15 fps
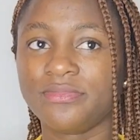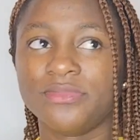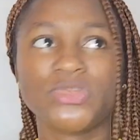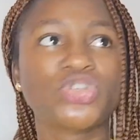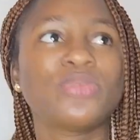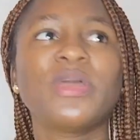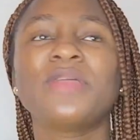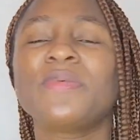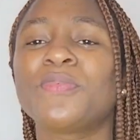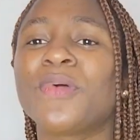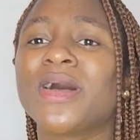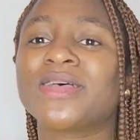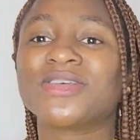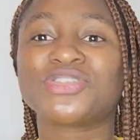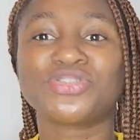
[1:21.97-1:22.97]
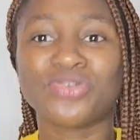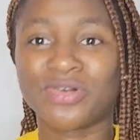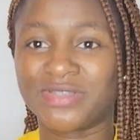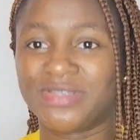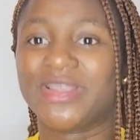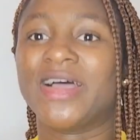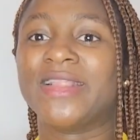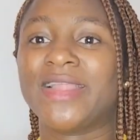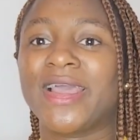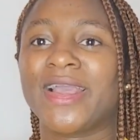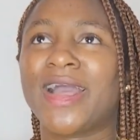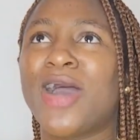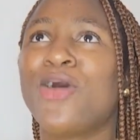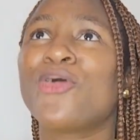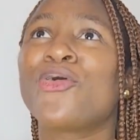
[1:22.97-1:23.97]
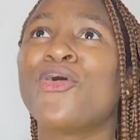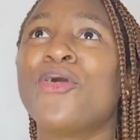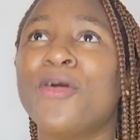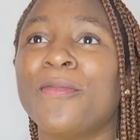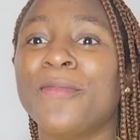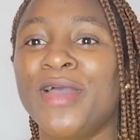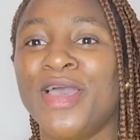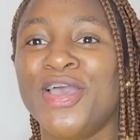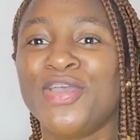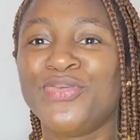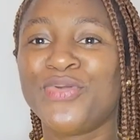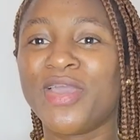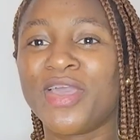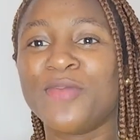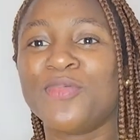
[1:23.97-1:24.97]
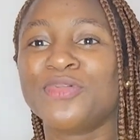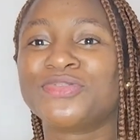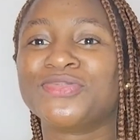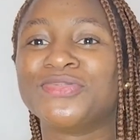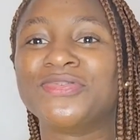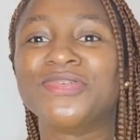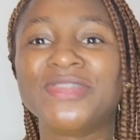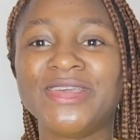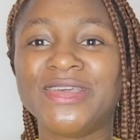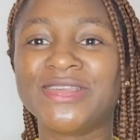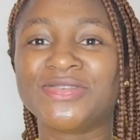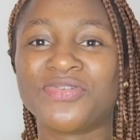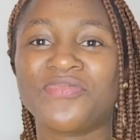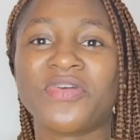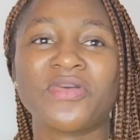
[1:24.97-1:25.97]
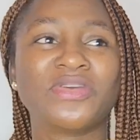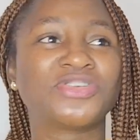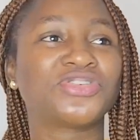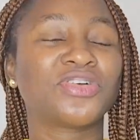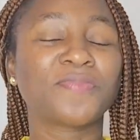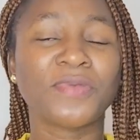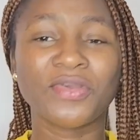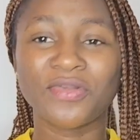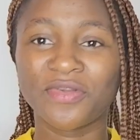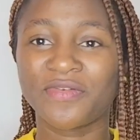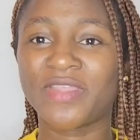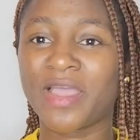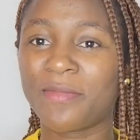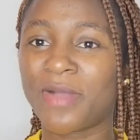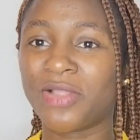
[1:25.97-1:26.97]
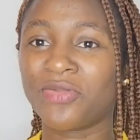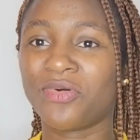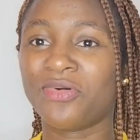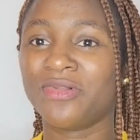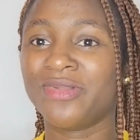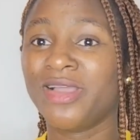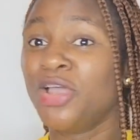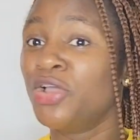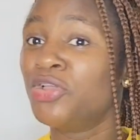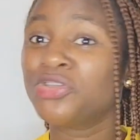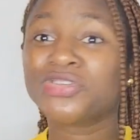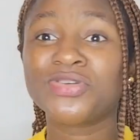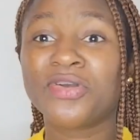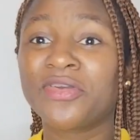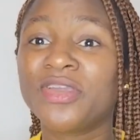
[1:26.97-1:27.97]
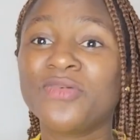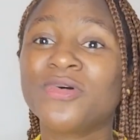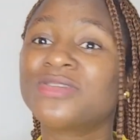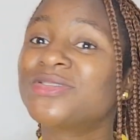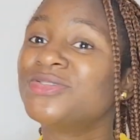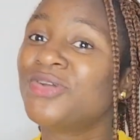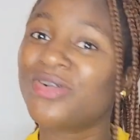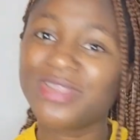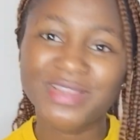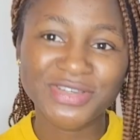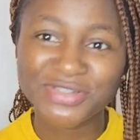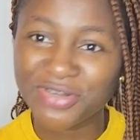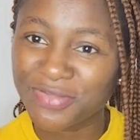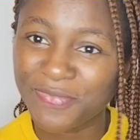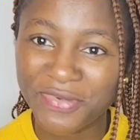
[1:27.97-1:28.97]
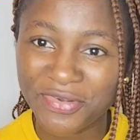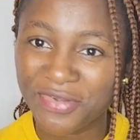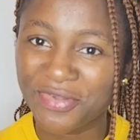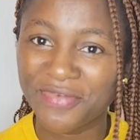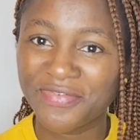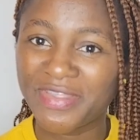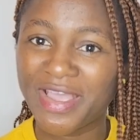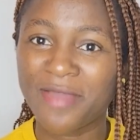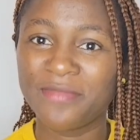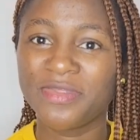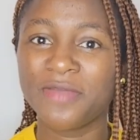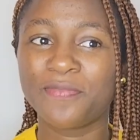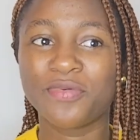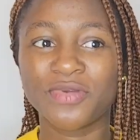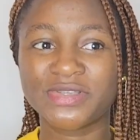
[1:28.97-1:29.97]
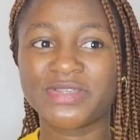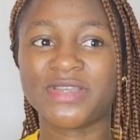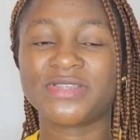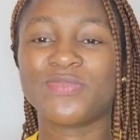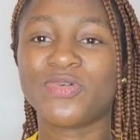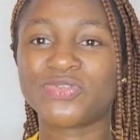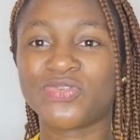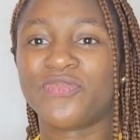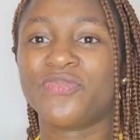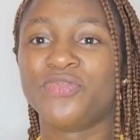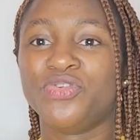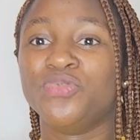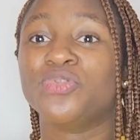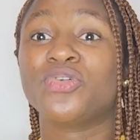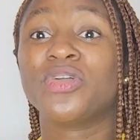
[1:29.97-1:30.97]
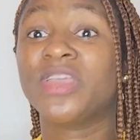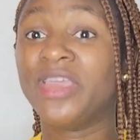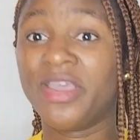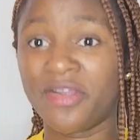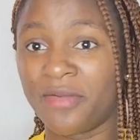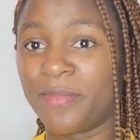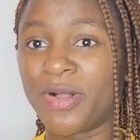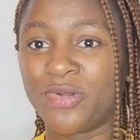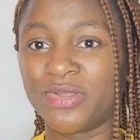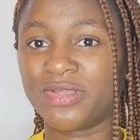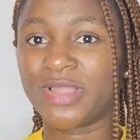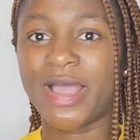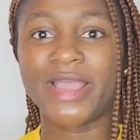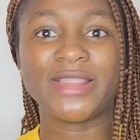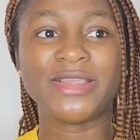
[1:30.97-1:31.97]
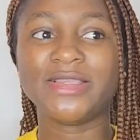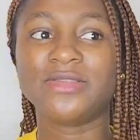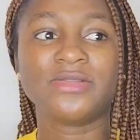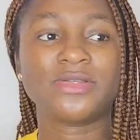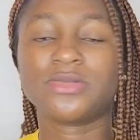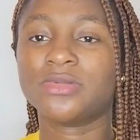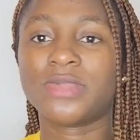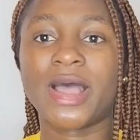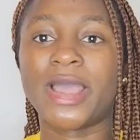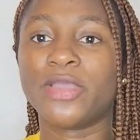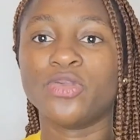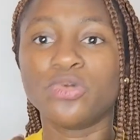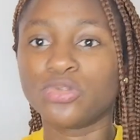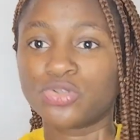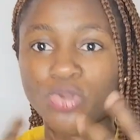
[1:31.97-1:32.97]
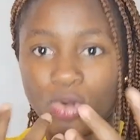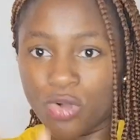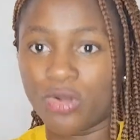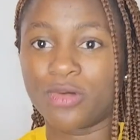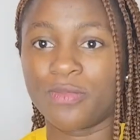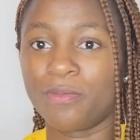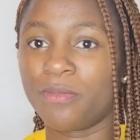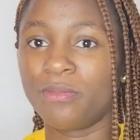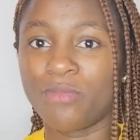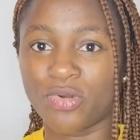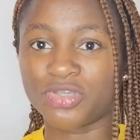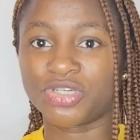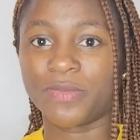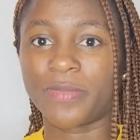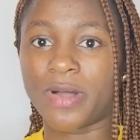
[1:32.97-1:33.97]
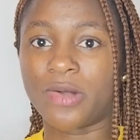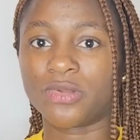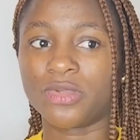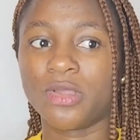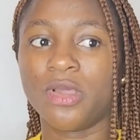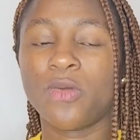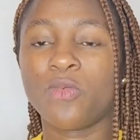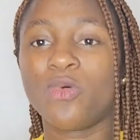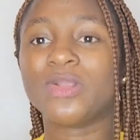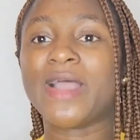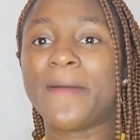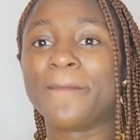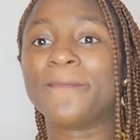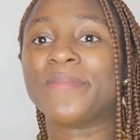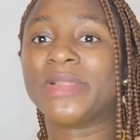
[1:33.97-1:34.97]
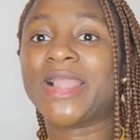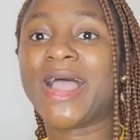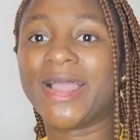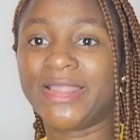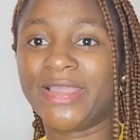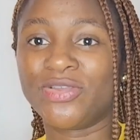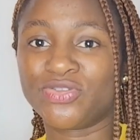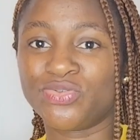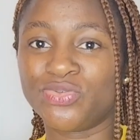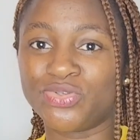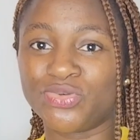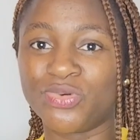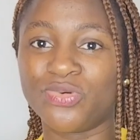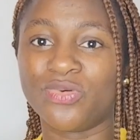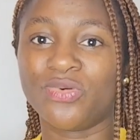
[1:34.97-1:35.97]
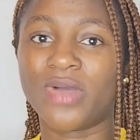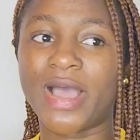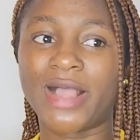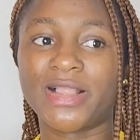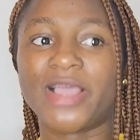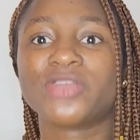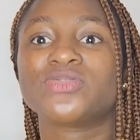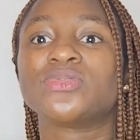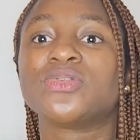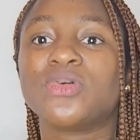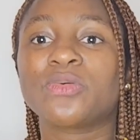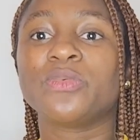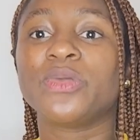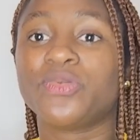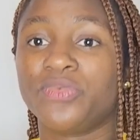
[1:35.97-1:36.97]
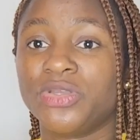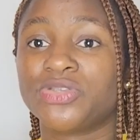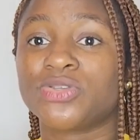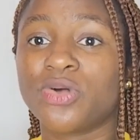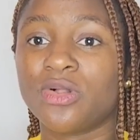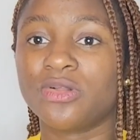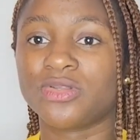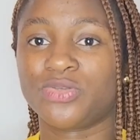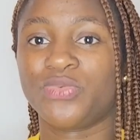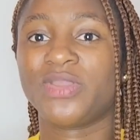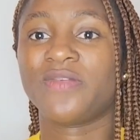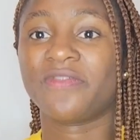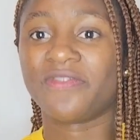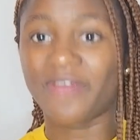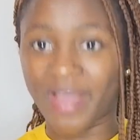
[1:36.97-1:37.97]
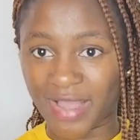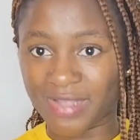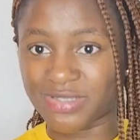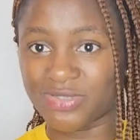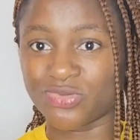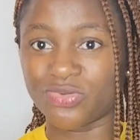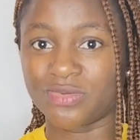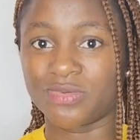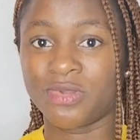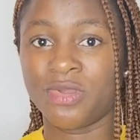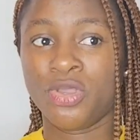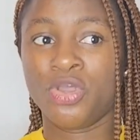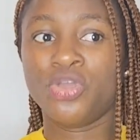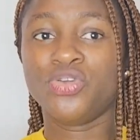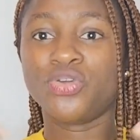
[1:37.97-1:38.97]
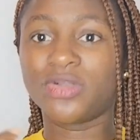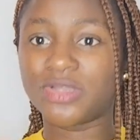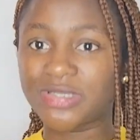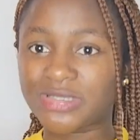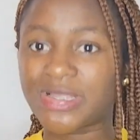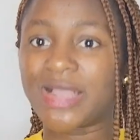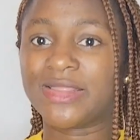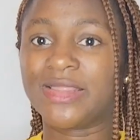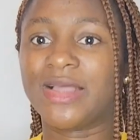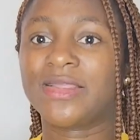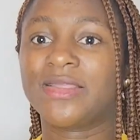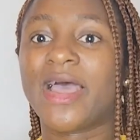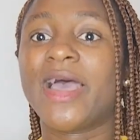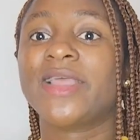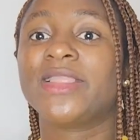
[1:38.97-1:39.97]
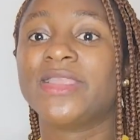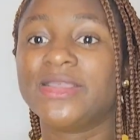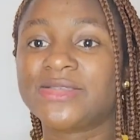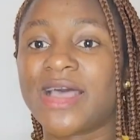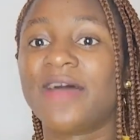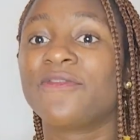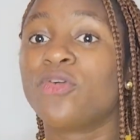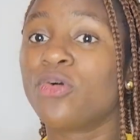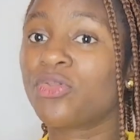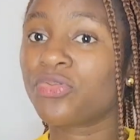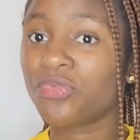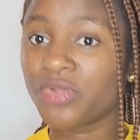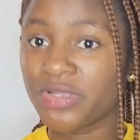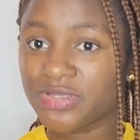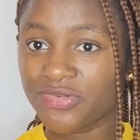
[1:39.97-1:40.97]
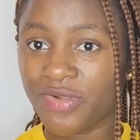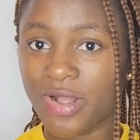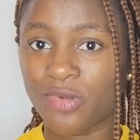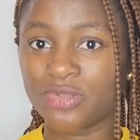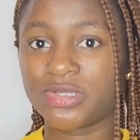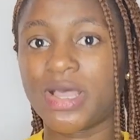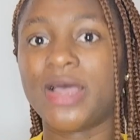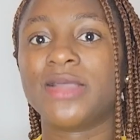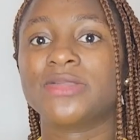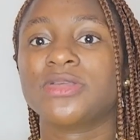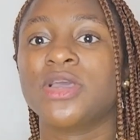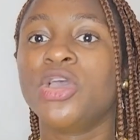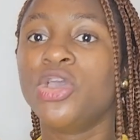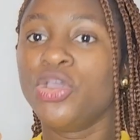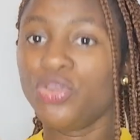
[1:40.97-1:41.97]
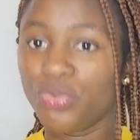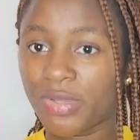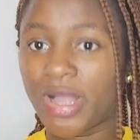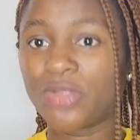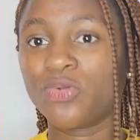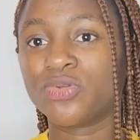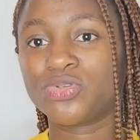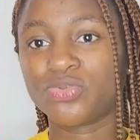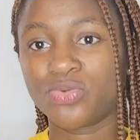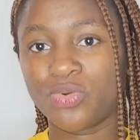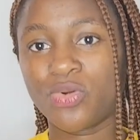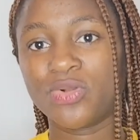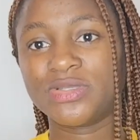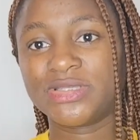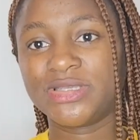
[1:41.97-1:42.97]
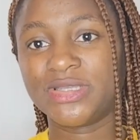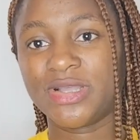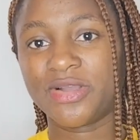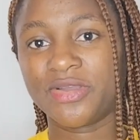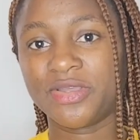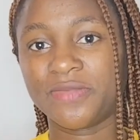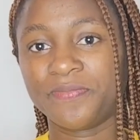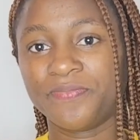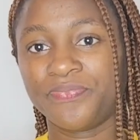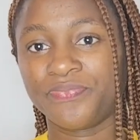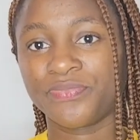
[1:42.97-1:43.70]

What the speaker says: So many people are shocked. They're like, how come you were able to do this over a short period of time and all? Sorry, it was not a short period of time. The process, most often you will not hear about it. I don't talk much about what I'm planning to do. I like to talk with results, with facts, so you understand that at least I've gone through this route and you can also consider it.